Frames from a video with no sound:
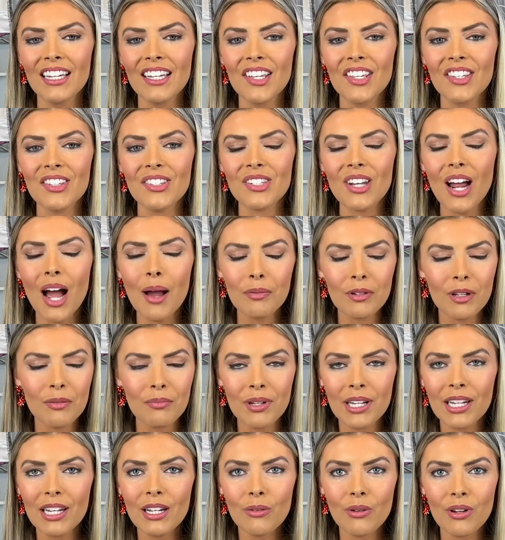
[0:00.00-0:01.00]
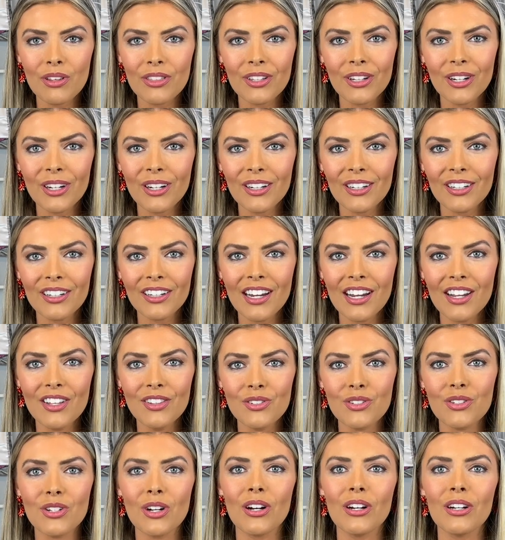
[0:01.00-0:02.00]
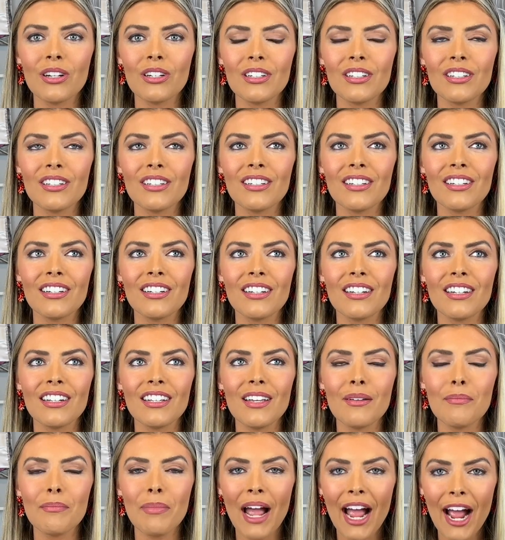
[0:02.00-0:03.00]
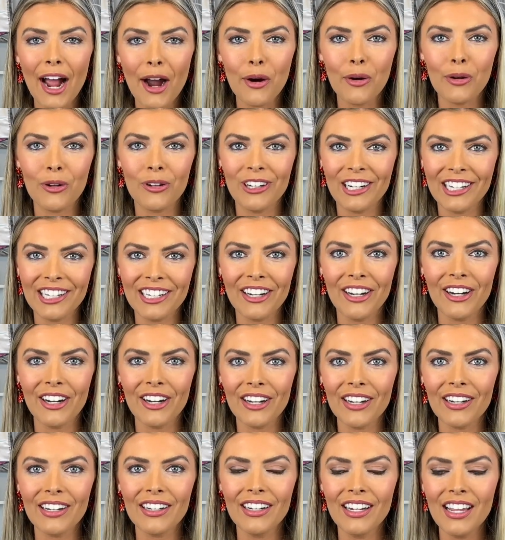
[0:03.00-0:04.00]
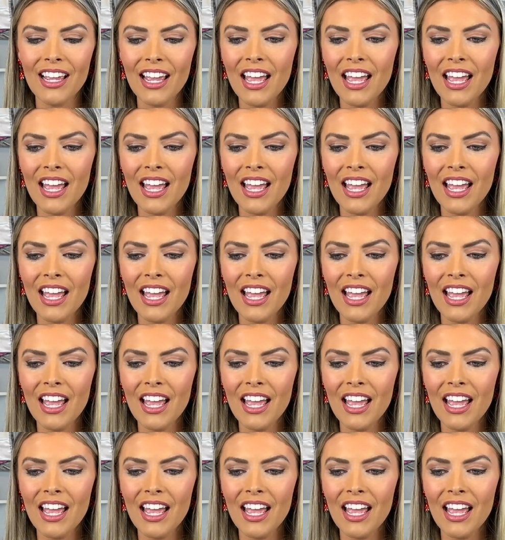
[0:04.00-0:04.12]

stop competing with her and start empowering her.